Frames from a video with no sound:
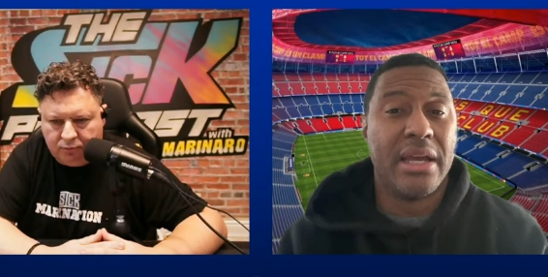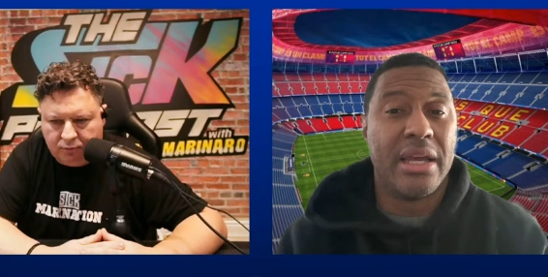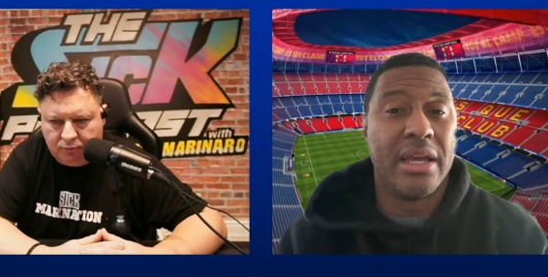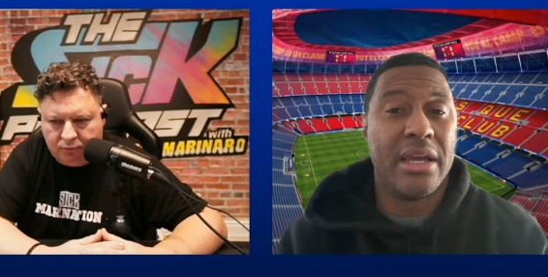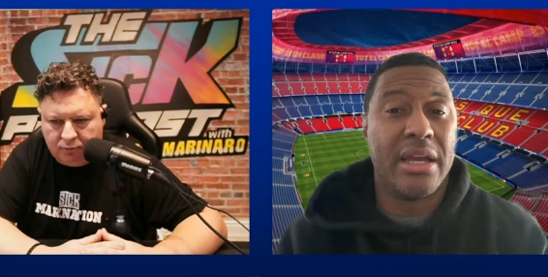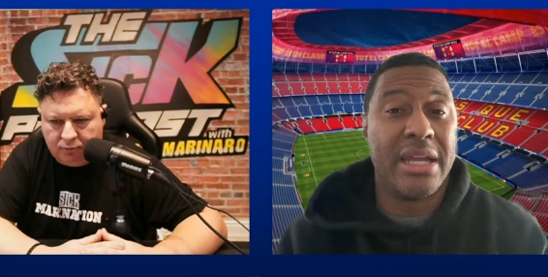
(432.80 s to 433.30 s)

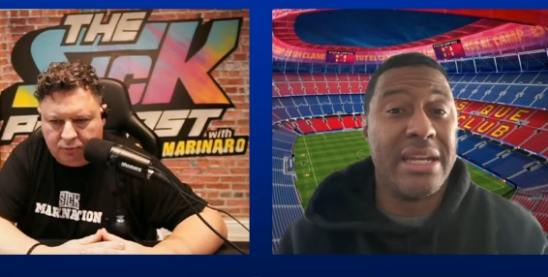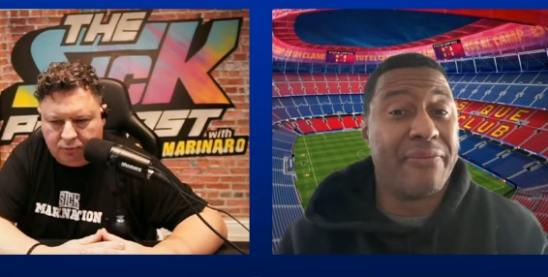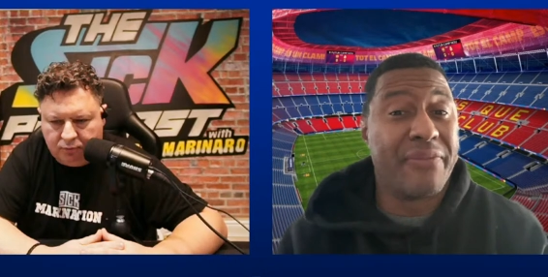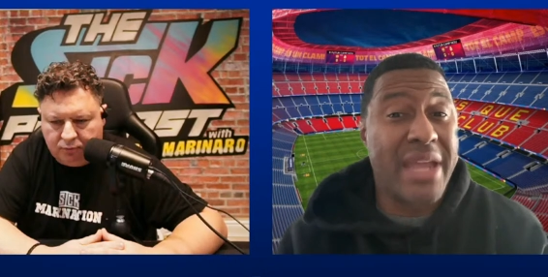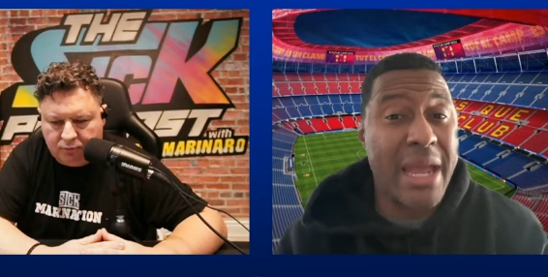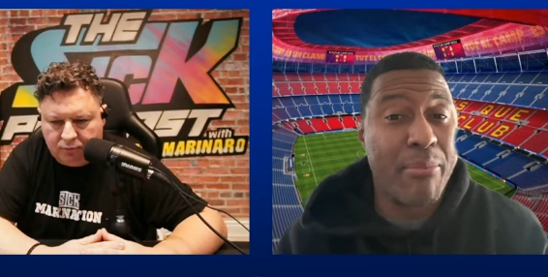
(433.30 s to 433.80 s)
Speaker 1: Uh, and if
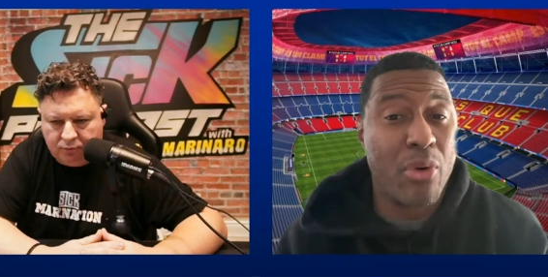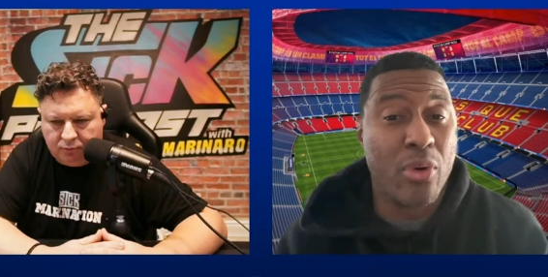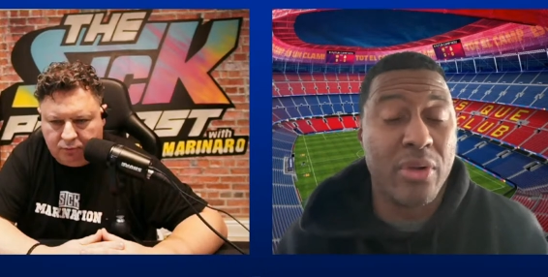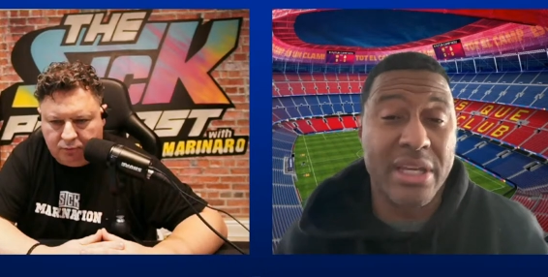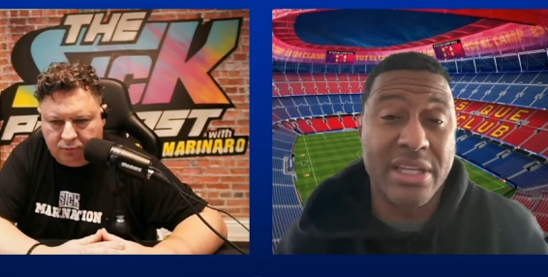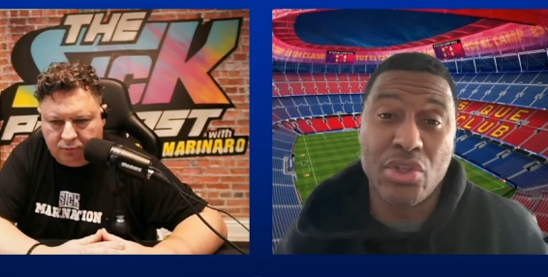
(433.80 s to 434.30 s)

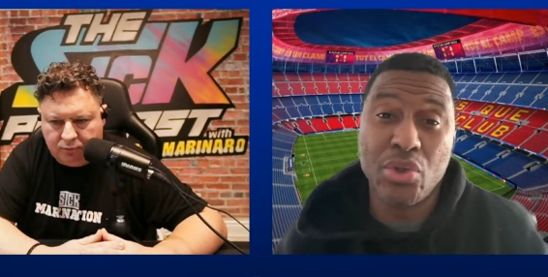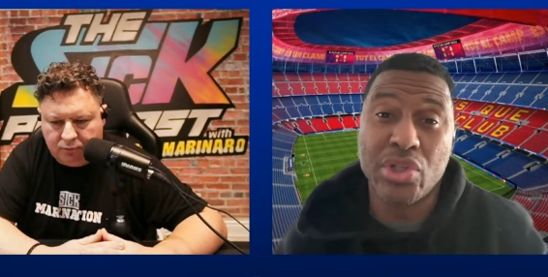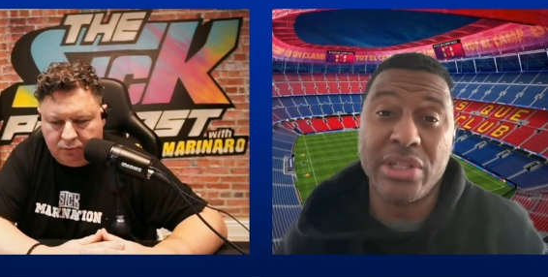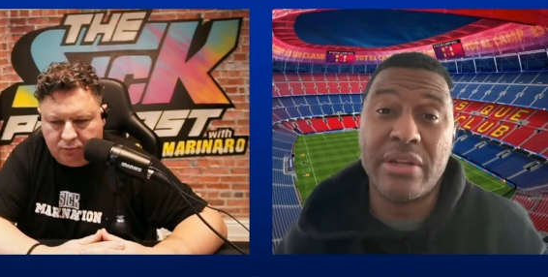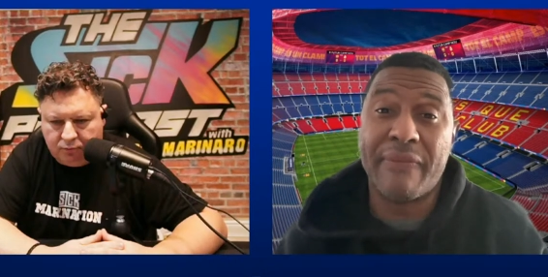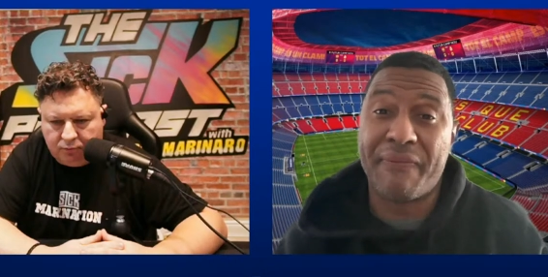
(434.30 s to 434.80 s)
Campbell is
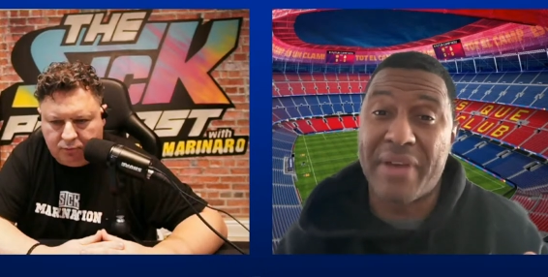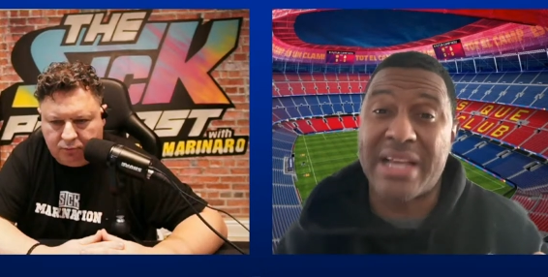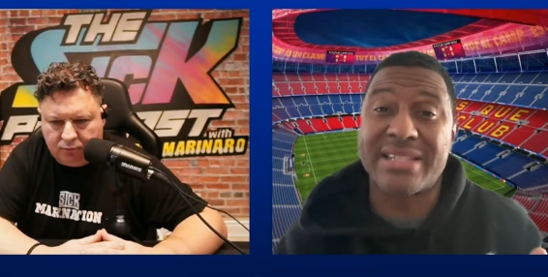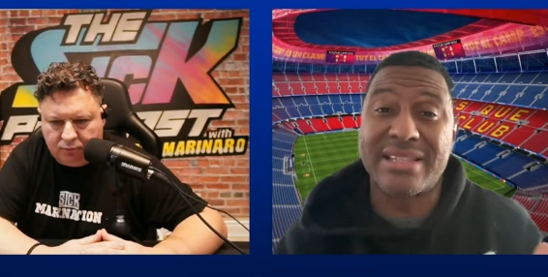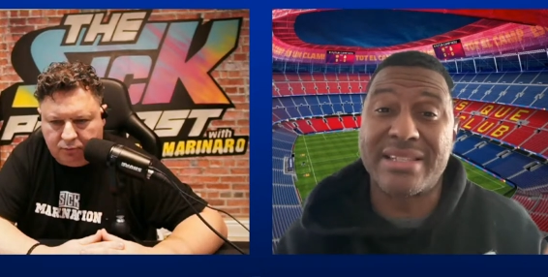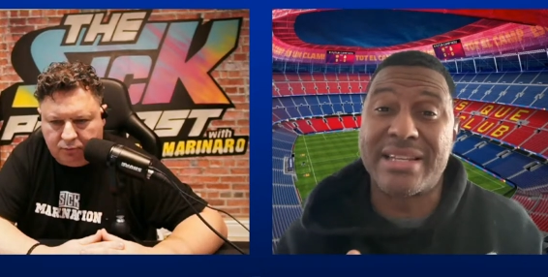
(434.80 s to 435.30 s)
usually the
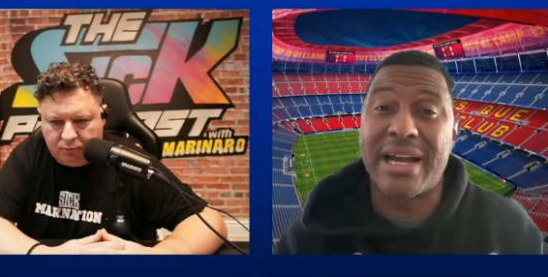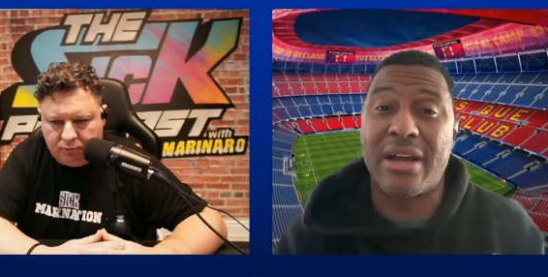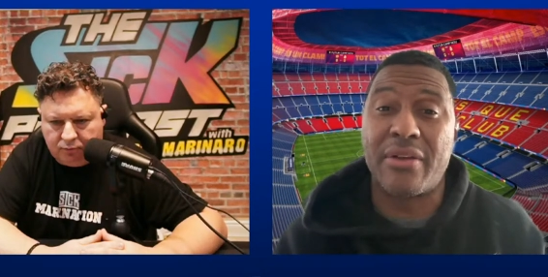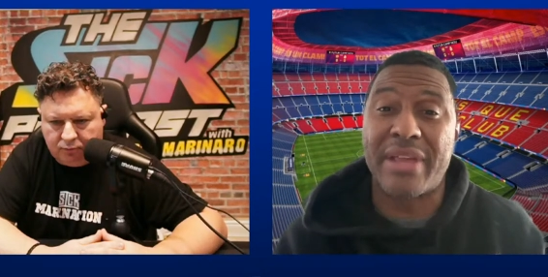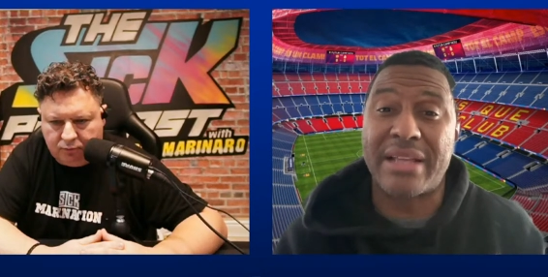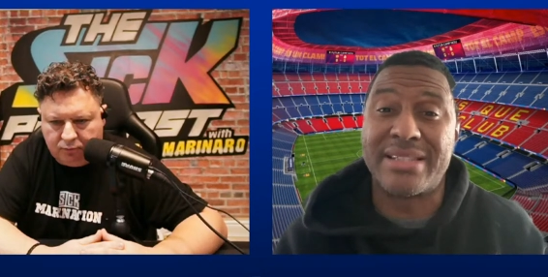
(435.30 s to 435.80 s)
fastest guy
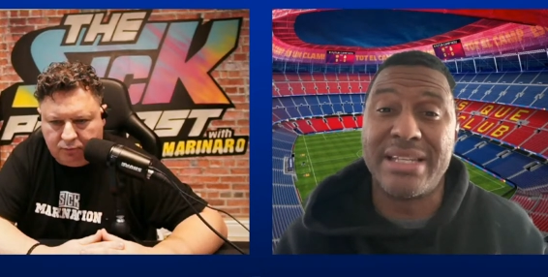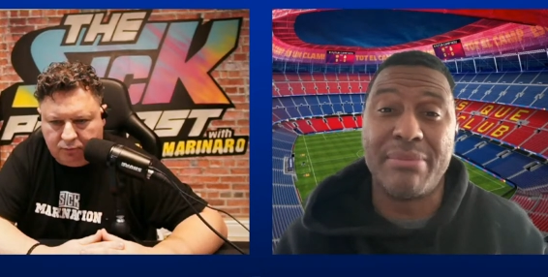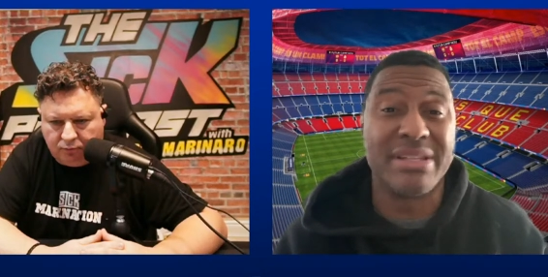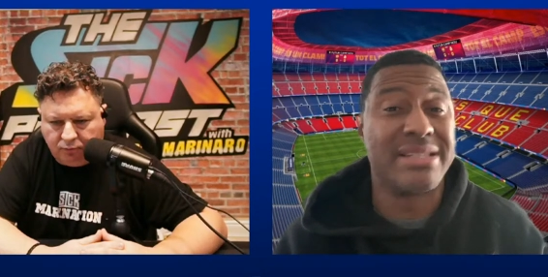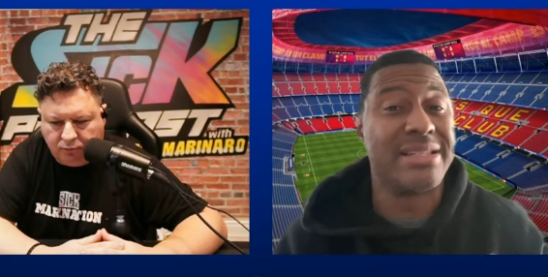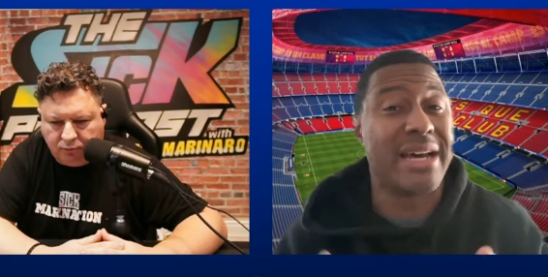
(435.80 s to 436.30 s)
on that team,
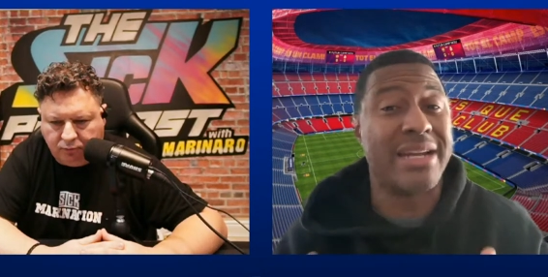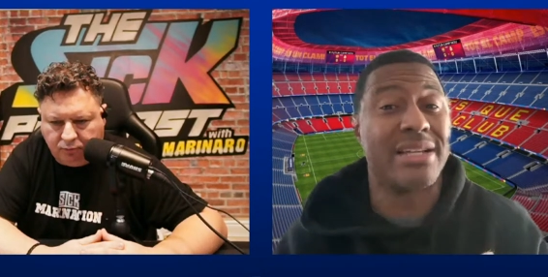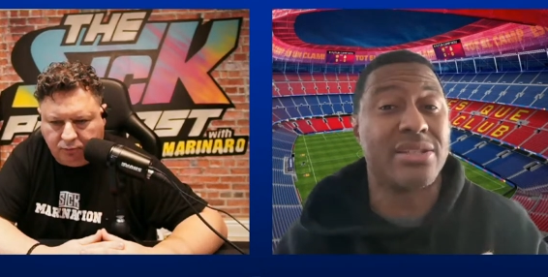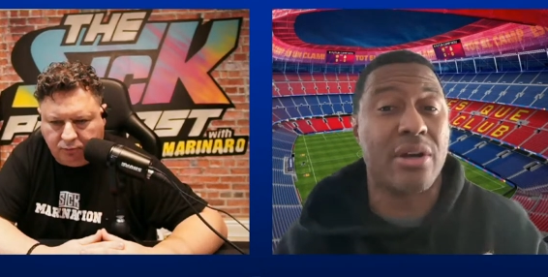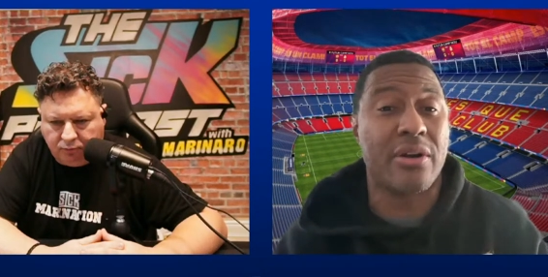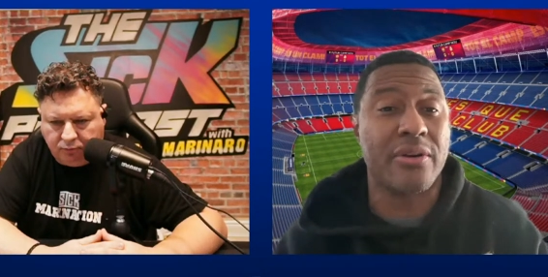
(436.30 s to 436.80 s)
is not a
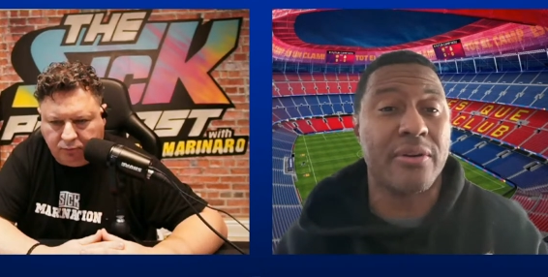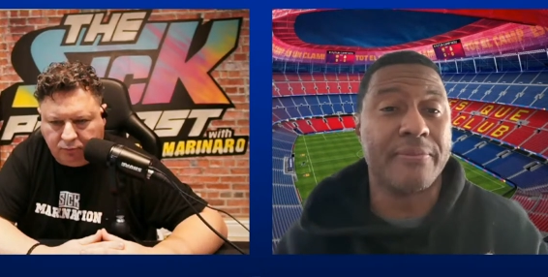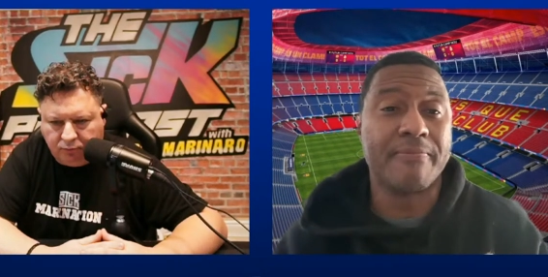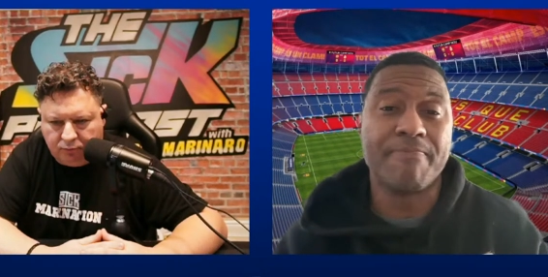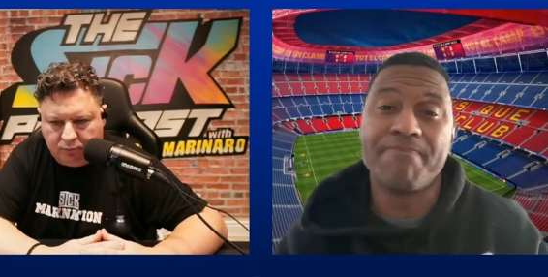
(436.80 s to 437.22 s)
starter,